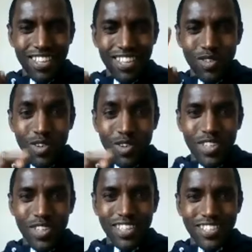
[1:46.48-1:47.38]
You will know
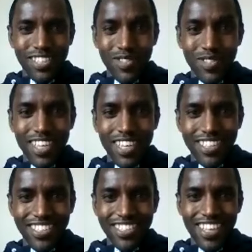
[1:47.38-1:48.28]
that today
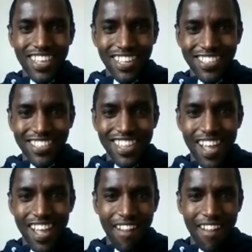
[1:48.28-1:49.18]
the secret is
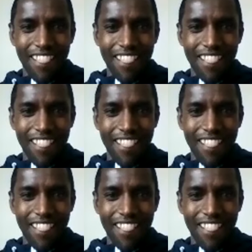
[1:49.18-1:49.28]
there.